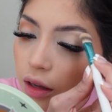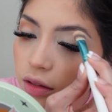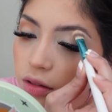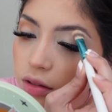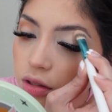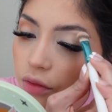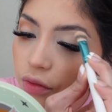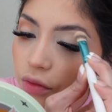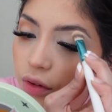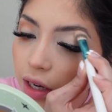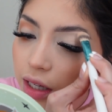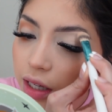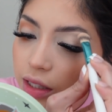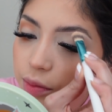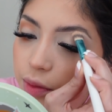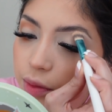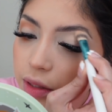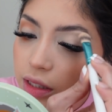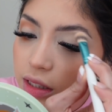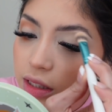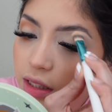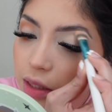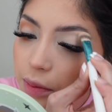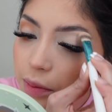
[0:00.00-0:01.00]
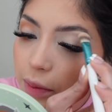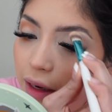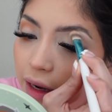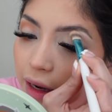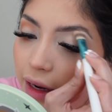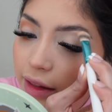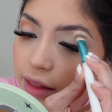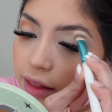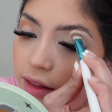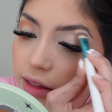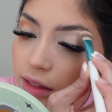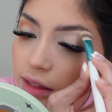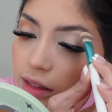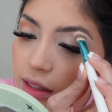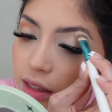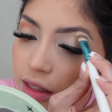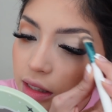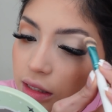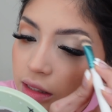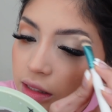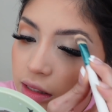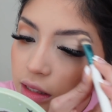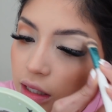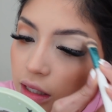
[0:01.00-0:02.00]
So if you guys want to see behind the
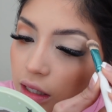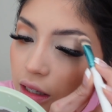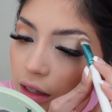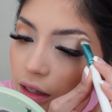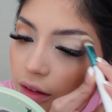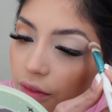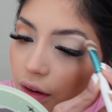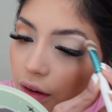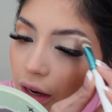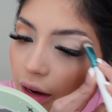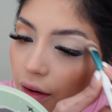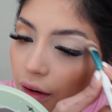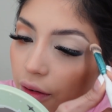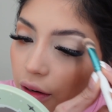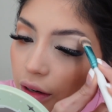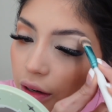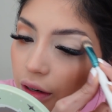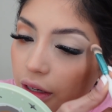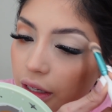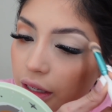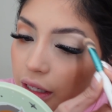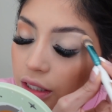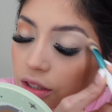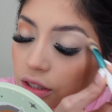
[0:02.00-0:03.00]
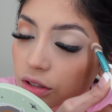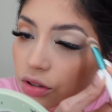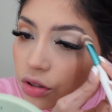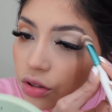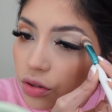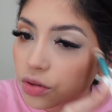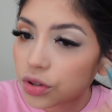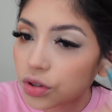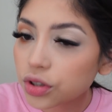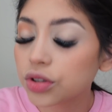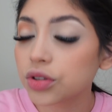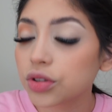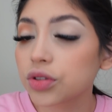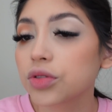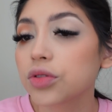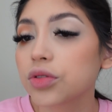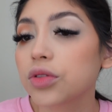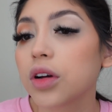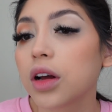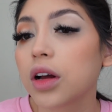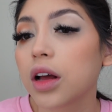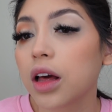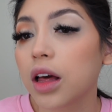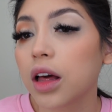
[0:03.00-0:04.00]
scenes of our intro
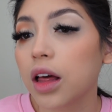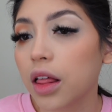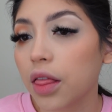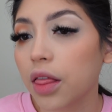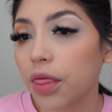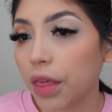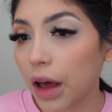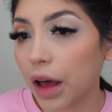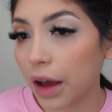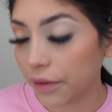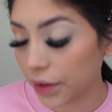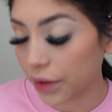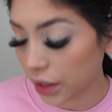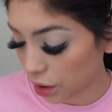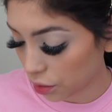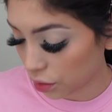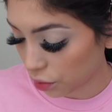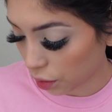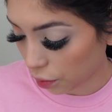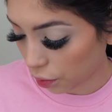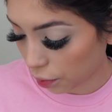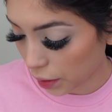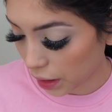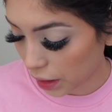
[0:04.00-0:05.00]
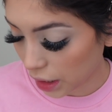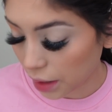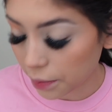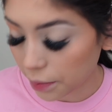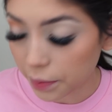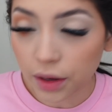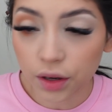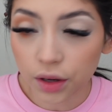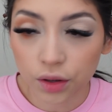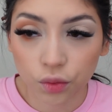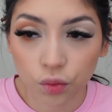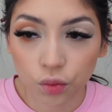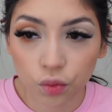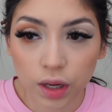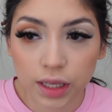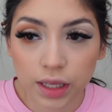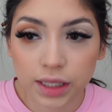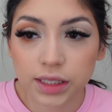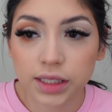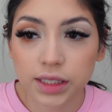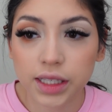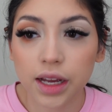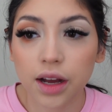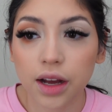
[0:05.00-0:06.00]
shoot, that video will be up on
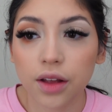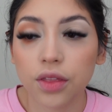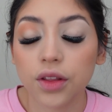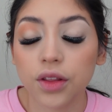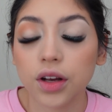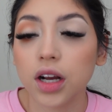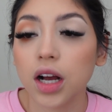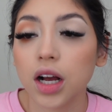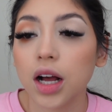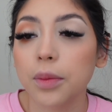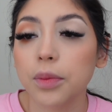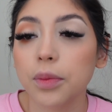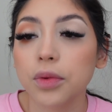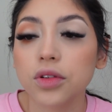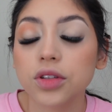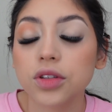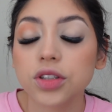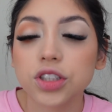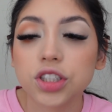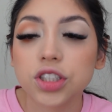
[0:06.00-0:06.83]
Wednesday on the couple's